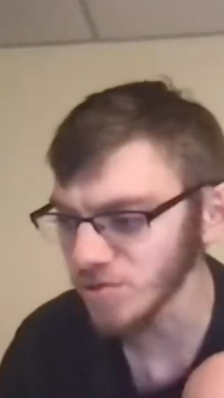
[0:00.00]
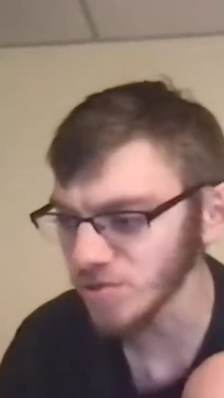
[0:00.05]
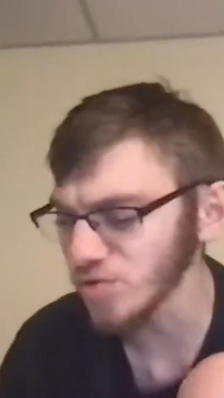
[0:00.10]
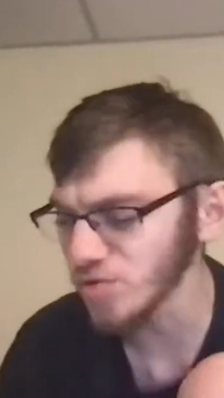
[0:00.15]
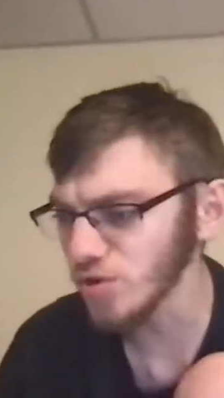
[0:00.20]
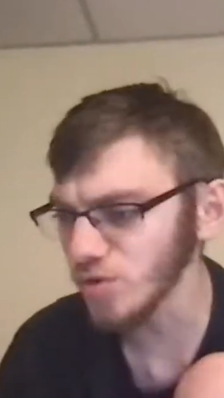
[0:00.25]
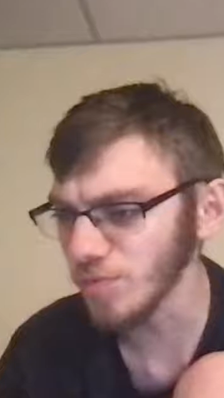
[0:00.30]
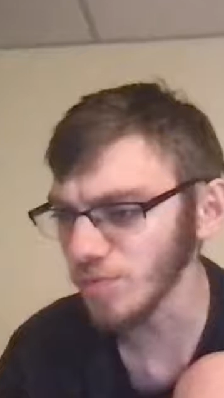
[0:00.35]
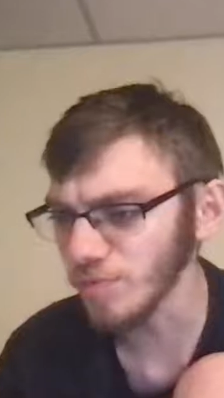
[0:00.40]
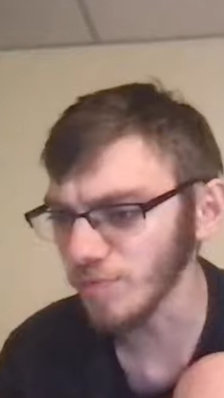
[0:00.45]

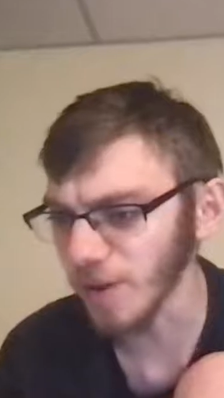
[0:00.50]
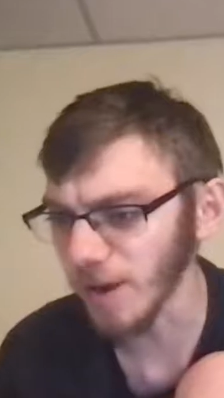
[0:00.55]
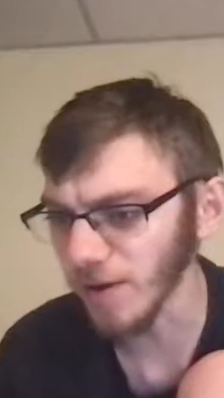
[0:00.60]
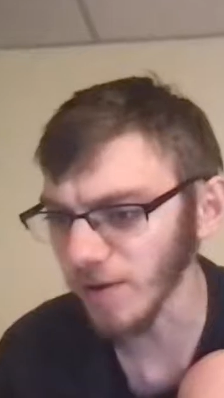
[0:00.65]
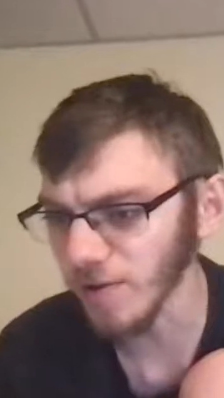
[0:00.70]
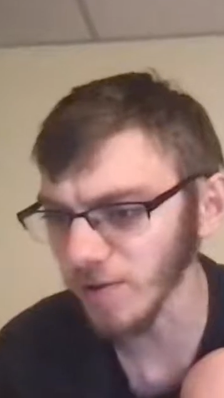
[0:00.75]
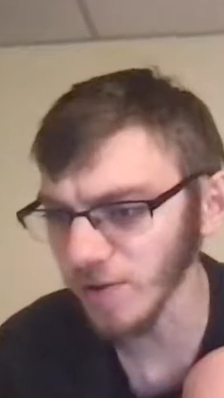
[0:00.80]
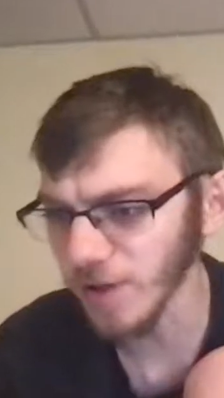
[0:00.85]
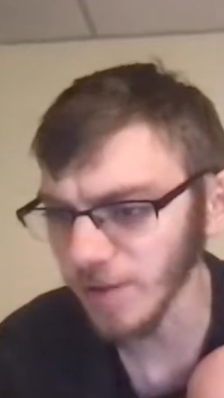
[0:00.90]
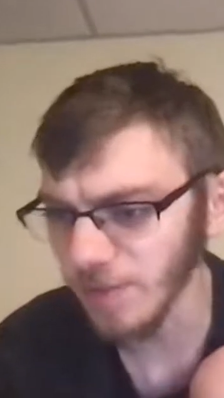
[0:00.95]
YouTube
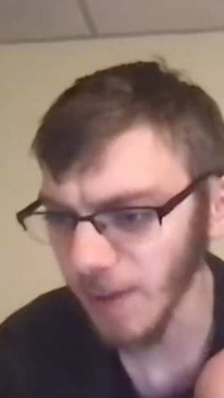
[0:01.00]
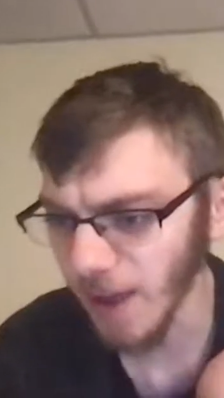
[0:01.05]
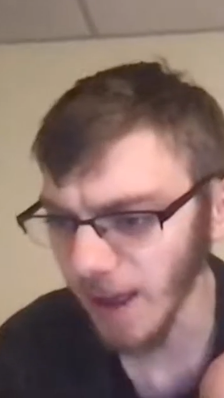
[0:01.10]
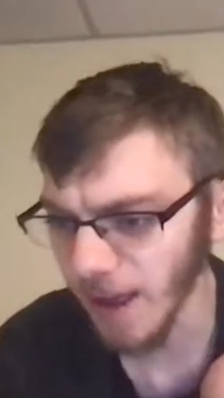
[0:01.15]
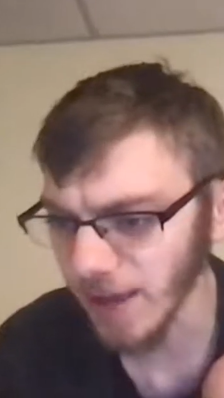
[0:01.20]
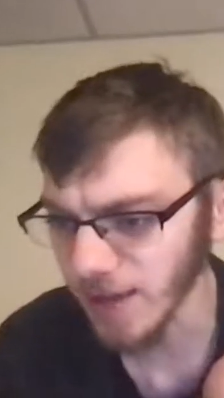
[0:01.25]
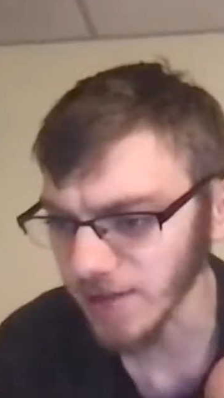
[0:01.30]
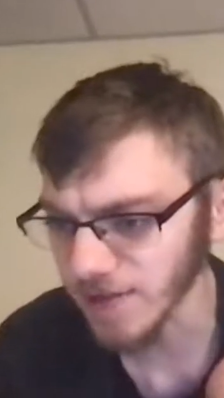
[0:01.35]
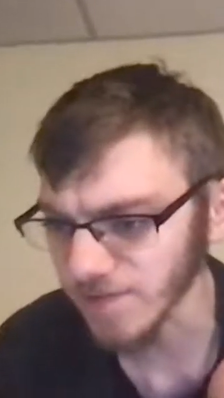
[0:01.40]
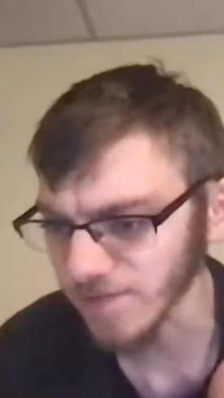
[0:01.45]
barely
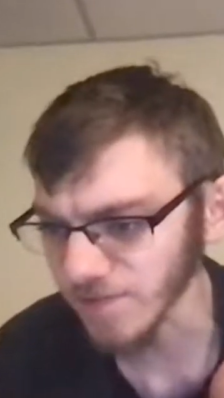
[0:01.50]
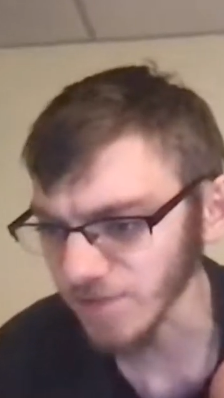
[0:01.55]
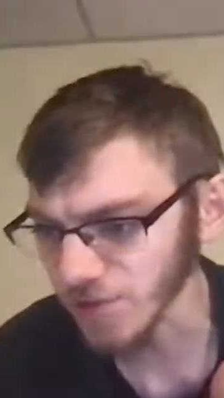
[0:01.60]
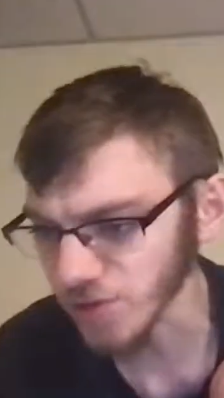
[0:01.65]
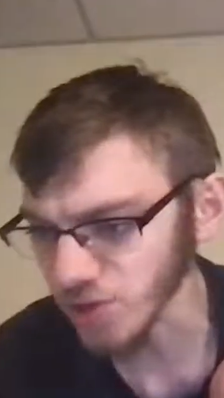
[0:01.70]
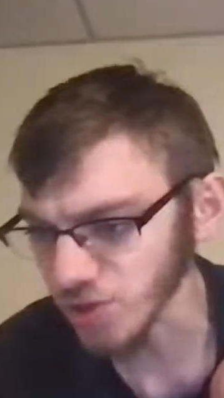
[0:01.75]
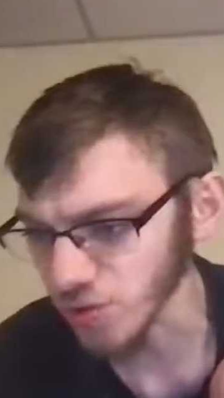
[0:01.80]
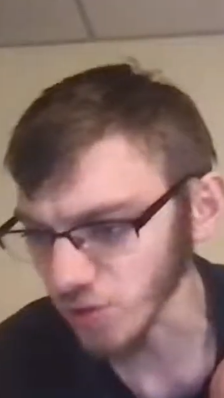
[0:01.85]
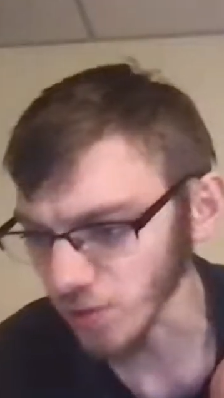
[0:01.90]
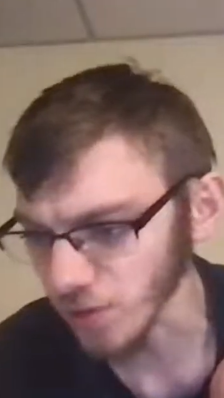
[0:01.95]
pays
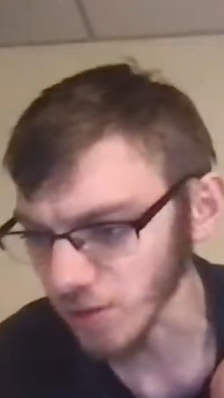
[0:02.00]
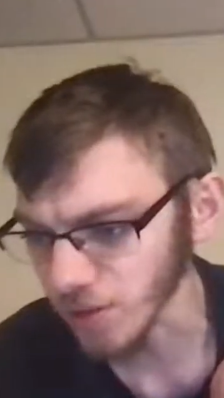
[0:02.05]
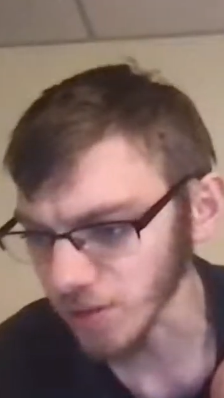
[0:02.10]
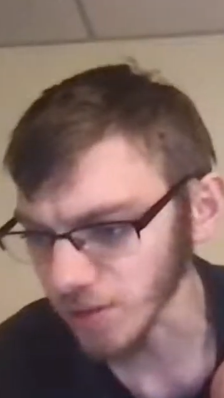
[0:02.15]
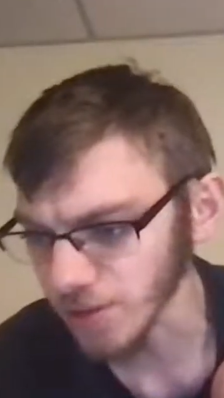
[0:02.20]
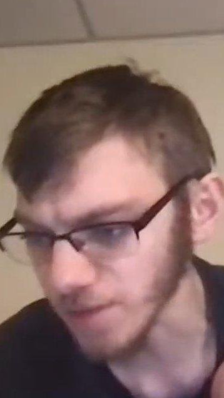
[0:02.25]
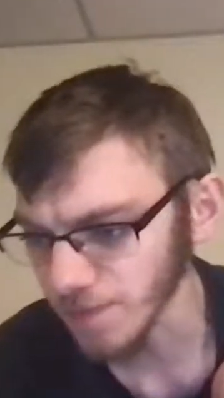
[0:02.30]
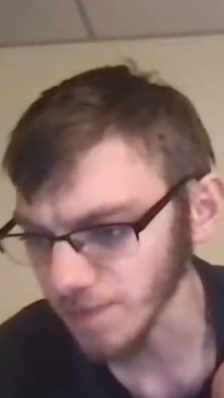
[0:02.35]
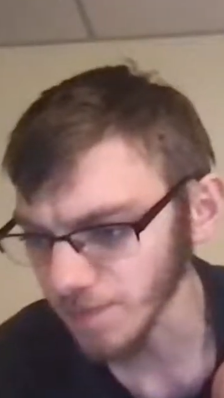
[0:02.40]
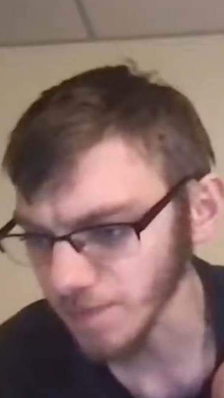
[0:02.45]
for the
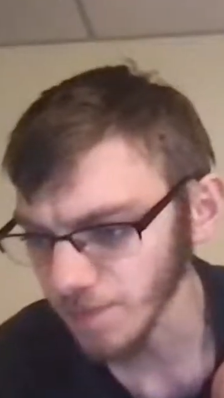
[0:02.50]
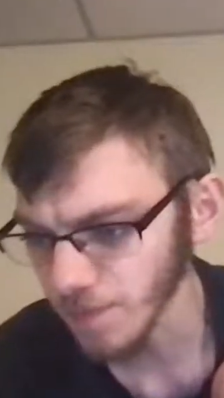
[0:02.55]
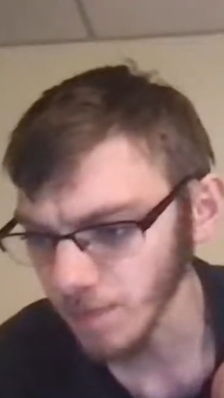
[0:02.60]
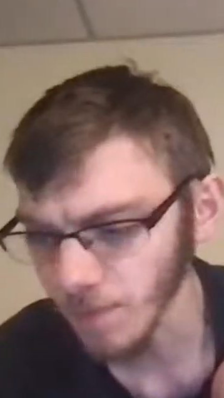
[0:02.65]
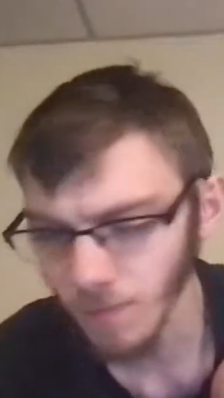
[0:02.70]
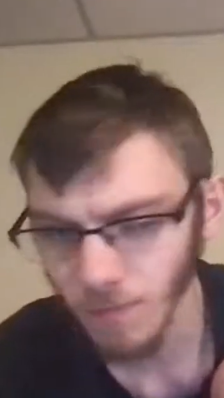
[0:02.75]
shorts.